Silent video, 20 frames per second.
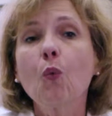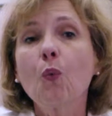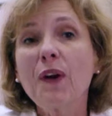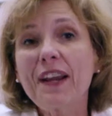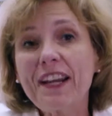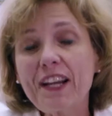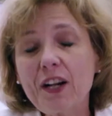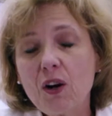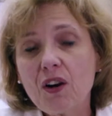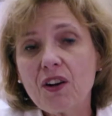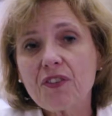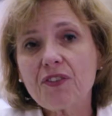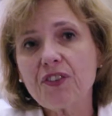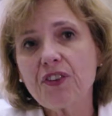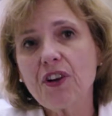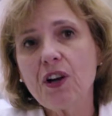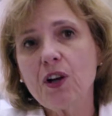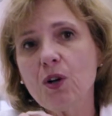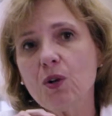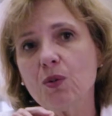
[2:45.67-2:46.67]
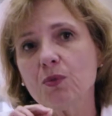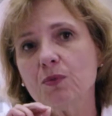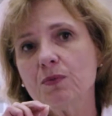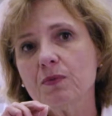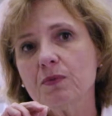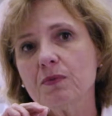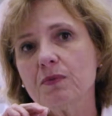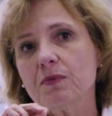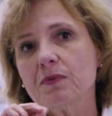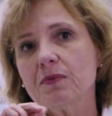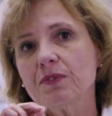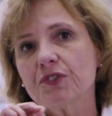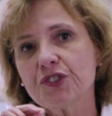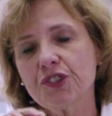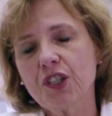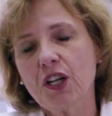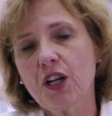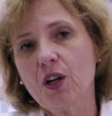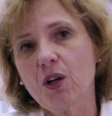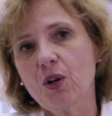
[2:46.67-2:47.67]
We also
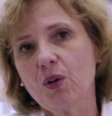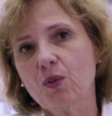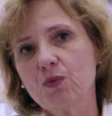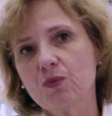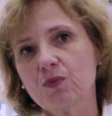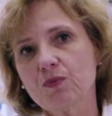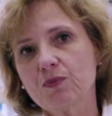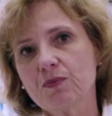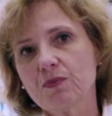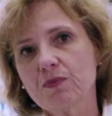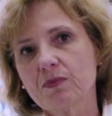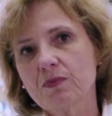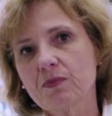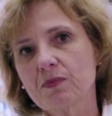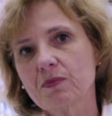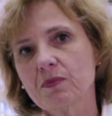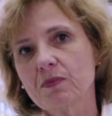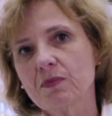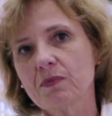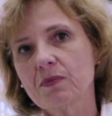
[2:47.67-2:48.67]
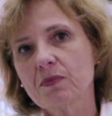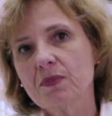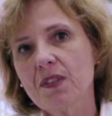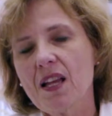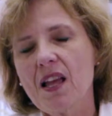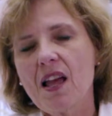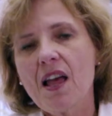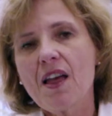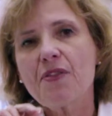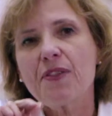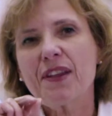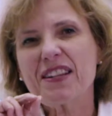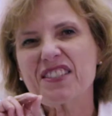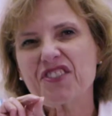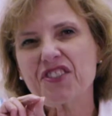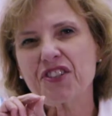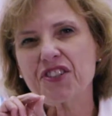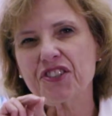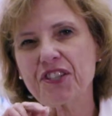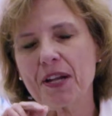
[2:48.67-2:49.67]
know
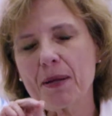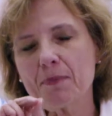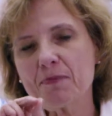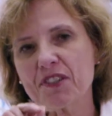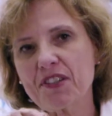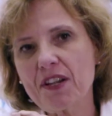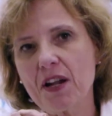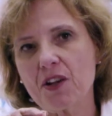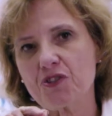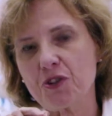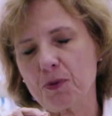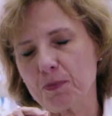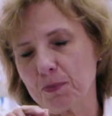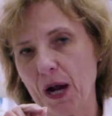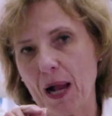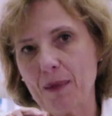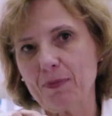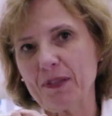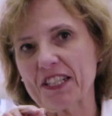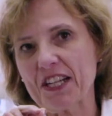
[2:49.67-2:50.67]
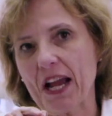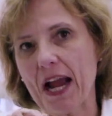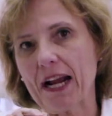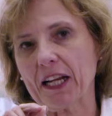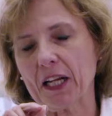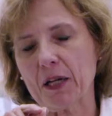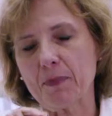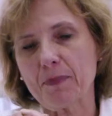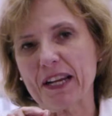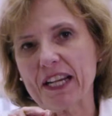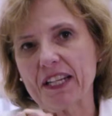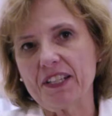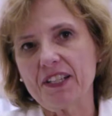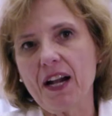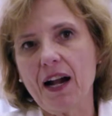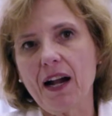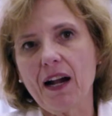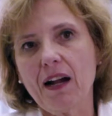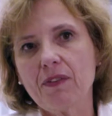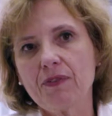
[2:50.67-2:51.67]
that stem cells are probably not going to be
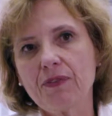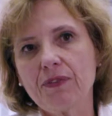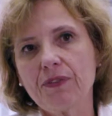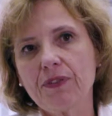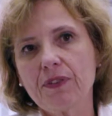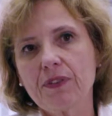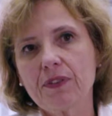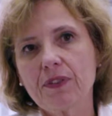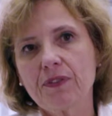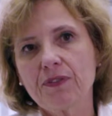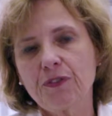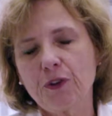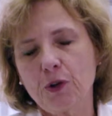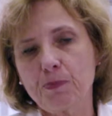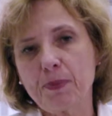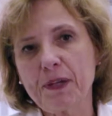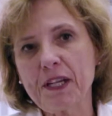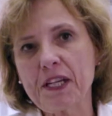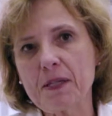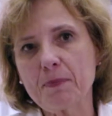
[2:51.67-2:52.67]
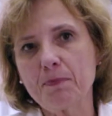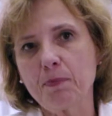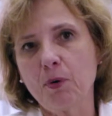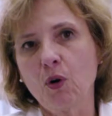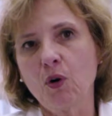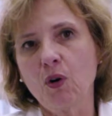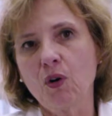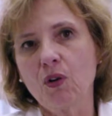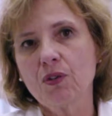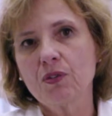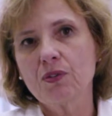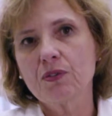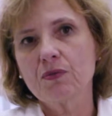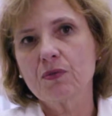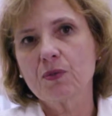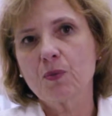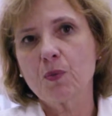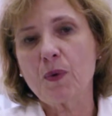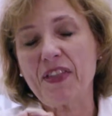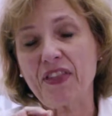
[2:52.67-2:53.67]
enough for people
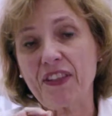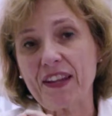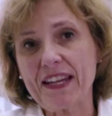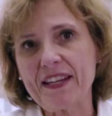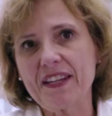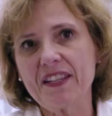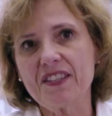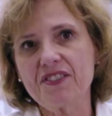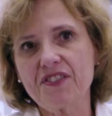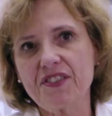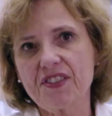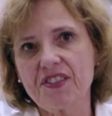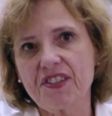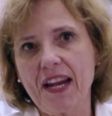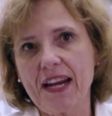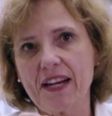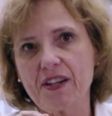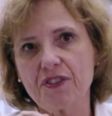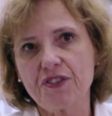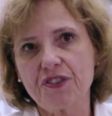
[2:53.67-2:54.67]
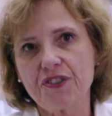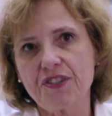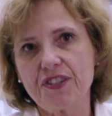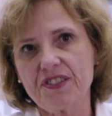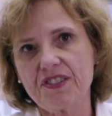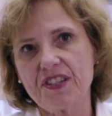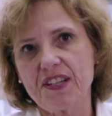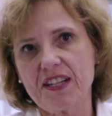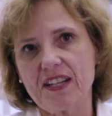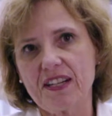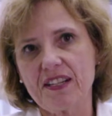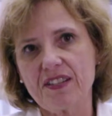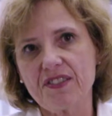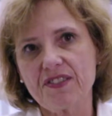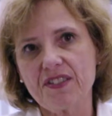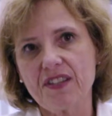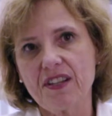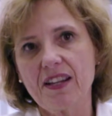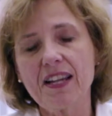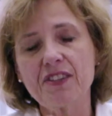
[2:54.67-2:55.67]
with end-stage disease,
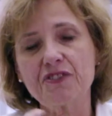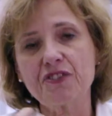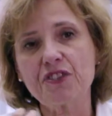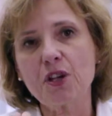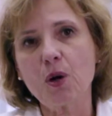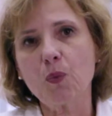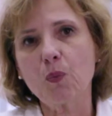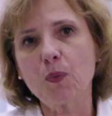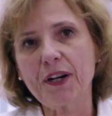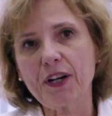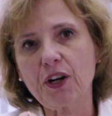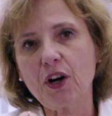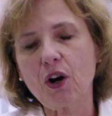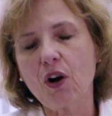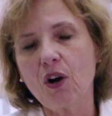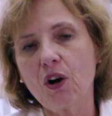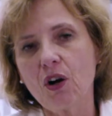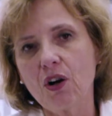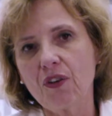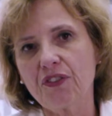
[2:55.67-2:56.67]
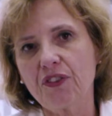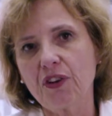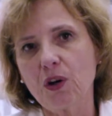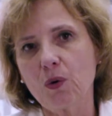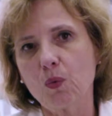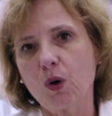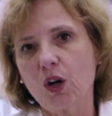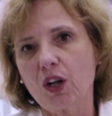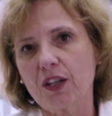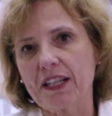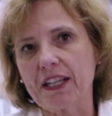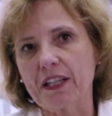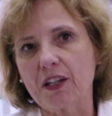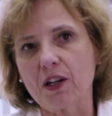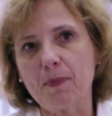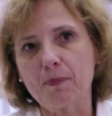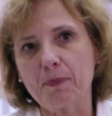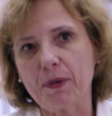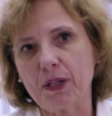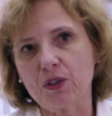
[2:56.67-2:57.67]
and so we're also working
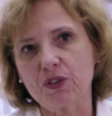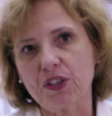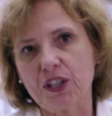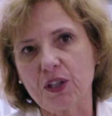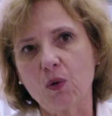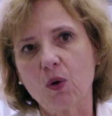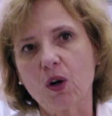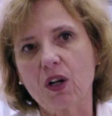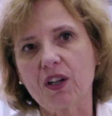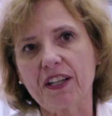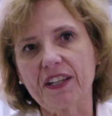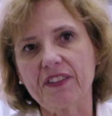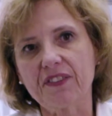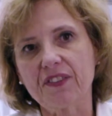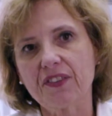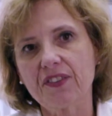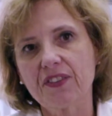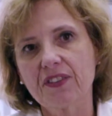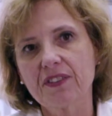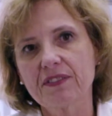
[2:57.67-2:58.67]
on building organs.